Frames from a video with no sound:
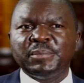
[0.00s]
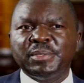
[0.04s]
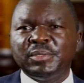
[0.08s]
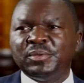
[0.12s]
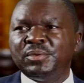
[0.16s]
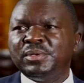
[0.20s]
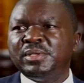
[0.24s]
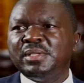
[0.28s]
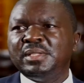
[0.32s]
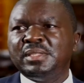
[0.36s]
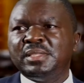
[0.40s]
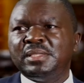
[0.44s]

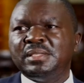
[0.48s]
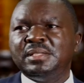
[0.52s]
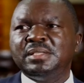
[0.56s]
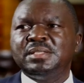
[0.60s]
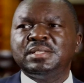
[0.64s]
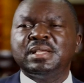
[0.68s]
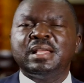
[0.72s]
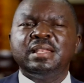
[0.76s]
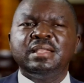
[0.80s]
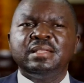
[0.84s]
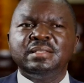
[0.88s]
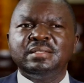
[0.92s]
The only
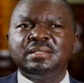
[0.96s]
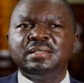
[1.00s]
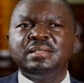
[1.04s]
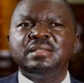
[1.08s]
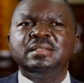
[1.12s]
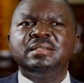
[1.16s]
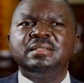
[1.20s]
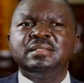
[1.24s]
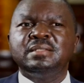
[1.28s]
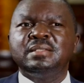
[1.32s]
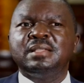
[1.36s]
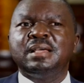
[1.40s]
challenge
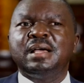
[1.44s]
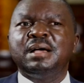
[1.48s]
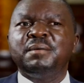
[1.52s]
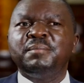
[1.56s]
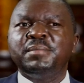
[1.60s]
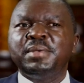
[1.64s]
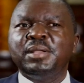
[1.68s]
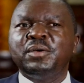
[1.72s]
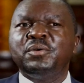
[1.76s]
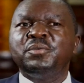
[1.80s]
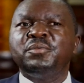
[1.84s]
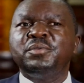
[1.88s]
is
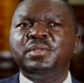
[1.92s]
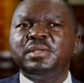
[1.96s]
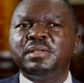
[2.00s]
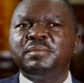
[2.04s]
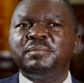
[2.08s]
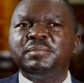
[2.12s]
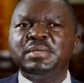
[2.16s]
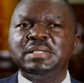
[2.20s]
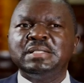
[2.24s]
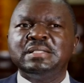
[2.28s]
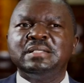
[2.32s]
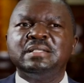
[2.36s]
I'm now
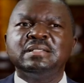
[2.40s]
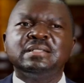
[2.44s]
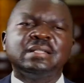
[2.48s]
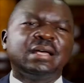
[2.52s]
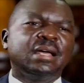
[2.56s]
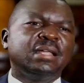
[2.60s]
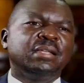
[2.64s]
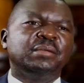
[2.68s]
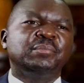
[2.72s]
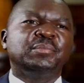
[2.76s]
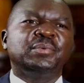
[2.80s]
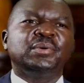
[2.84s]
doing business
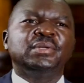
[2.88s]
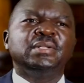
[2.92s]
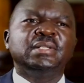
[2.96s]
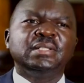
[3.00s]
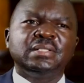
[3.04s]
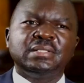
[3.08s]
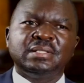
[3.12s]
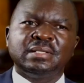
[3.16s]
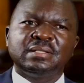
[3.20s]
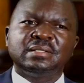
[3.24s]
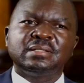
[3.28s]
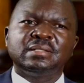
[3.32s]
and
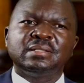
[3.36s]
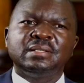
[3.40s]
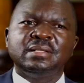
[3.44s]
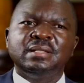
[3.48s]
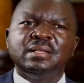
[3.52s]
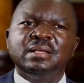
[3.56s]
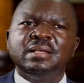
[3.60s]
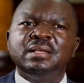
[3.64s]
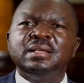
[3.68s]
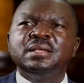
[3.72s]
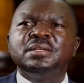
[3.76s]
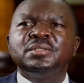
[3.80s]
politics.
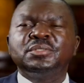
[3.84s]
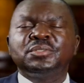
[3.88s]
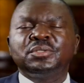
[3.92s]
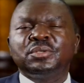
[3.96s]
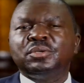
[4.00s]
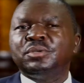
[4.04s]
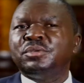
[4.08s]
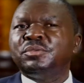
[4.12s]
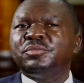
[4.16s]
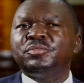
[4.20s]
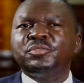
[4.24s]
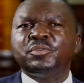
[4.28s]

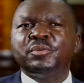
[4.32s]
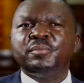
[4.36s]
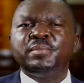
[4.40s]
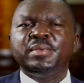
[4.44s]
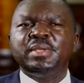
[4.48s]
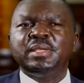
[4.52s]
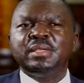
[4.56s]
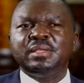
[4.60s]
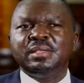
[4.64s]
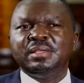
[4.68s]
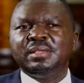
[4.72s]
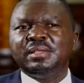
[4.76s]
So for
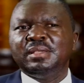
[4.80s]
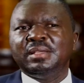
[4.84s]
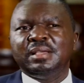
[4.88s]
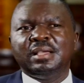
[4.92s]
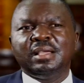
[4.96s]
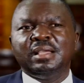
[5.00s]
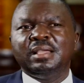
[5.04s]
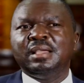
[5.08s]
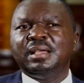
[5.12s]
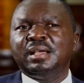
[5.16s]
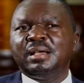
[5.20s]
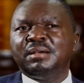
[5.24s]
me,
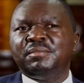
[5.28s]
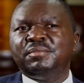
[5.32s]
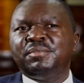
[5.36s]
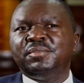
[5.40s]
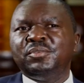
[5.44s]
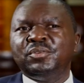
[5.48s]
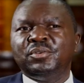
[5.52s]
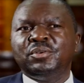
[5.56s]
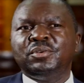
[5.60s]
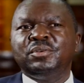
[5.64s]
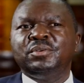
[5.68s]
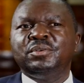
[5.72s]
I have
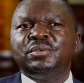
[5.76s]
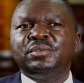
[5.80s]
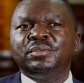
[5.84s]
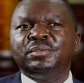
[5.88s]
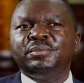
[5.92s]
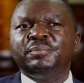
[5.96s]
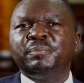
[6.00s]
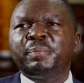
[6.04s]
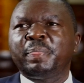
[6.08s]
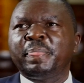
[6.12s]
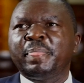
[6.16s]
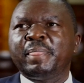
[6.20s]

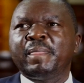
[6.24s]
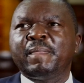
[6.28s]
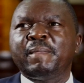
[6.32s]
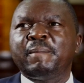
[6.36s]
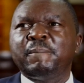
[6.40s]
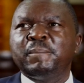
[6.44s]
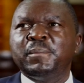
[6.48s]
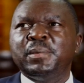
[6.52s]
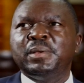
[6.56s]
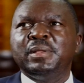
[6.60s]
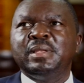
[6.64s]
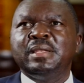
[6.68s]

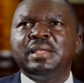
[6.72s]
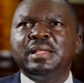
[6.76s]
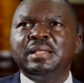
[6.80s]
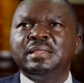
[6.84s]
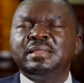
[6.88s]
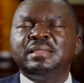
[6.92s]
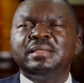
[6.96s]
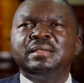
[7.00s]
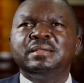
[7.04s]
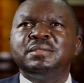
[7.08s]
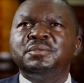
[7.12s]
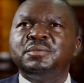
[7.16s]

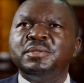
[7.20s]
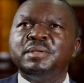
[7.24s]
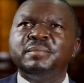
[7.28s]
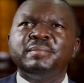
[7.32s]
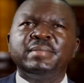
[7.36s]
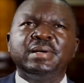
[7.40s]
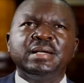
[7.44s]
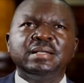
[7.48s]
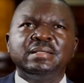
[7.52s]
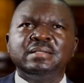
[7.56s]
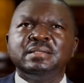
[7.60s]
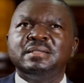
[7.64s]
nothing to
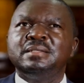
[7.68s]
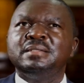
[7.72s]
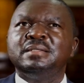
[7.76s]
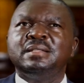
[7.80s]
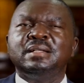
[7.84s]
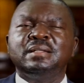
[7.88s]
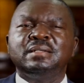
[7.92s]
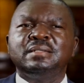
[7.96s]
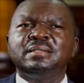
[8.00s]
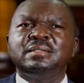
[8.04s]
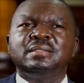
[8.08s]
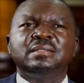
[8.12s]
imagine
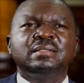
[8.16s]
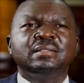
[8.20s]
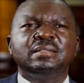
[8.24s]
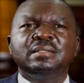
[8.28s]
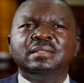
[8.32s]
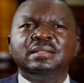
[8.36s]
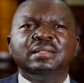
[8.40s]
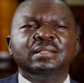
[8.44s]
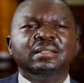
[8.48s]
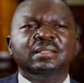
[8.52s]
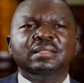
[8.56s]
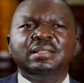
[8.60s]
that
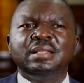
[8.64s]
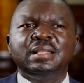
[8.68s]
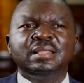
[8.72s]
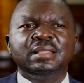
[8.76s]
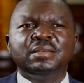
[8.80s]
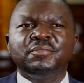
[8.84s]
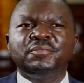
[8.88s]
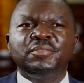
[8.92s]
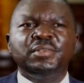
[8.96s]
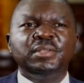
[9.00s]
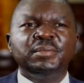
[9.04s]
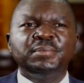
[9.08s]
the
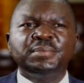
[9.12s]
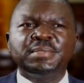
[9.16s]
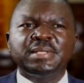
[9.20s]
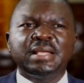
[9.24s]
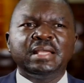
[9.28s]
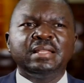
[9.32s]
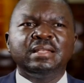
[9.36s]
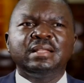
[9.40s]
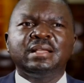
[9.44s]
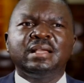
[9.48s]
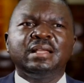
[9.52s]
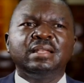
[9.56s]
other flip
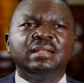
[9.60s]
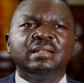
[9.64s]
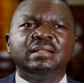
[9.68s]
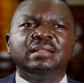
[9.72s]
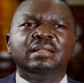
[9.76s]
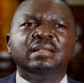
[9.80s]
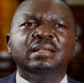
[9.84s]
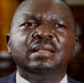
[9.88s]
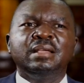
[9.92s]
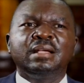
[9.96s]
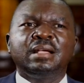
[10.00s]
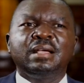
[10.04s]
side
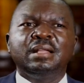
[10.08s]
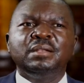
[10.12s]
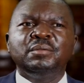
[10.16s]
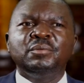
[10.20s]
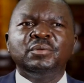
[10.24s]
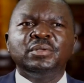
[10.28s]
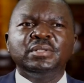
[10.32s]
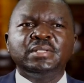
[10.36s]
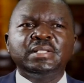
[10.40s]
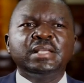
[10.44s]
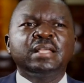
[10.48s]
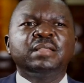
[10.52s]

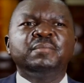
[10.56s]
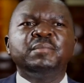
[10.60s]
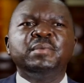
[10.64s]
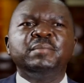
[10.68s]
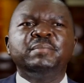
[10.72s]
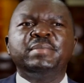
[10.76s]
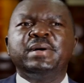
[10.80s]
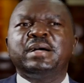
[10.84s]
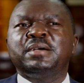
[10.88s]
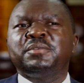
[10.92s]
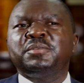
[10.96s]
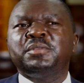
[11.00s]
can take me
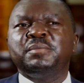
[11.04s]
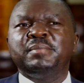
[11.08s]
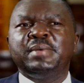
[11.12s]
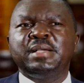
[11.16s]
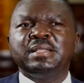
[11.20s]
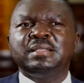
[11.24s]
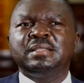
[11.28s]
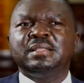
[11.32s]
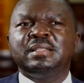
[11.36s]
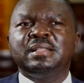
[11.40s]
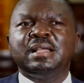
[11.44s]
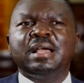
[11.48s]
back to
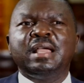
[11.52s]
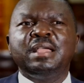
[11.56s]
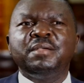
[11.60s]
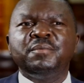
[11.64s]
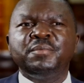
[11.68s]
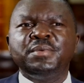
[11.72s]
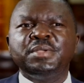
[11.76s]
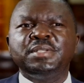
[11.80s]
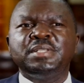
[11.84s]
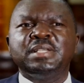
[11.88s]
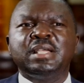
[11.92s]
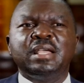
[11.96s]
imagine that I
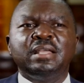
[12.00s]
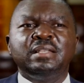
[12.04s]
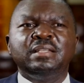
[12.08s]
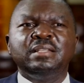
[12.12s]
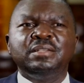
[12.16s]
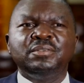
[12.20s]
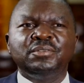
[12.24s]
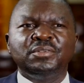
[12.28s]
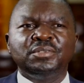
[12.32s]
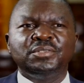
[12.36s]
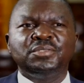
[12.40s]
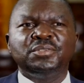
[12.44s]
wish I
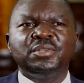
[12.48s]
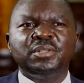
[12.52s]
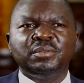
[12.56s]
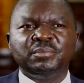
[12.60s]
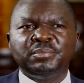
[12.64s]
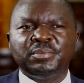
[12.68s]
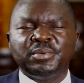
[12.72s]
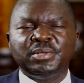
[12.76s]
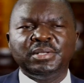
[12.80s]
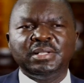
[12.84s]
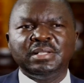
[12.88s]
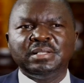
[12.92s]
did not
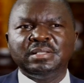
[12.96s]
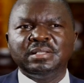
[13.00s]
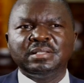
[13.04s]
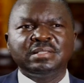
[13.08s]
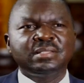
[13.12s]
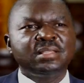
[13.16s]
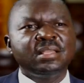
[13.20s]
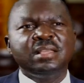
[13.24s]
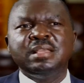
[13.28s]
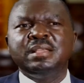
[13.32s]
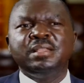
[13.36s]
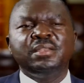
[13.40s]
join
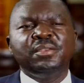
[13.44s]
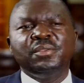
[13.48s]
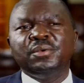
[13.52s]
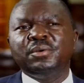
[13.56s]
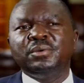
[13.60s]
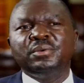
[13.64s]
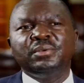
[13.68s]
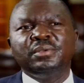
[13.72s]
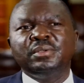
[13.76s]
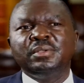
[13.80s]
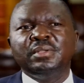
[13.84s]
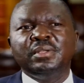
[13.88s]
politics.
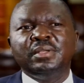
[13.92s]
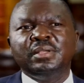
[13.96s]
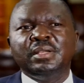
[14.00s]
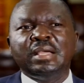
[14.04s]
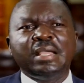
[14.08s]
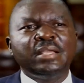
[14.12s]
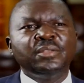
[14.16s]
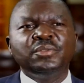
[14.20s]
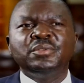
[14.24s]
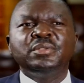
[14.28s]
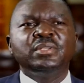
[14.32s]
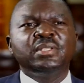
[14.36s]
No,
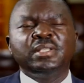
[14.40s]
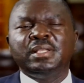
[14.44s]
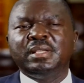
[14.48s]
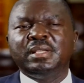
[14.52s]
I don't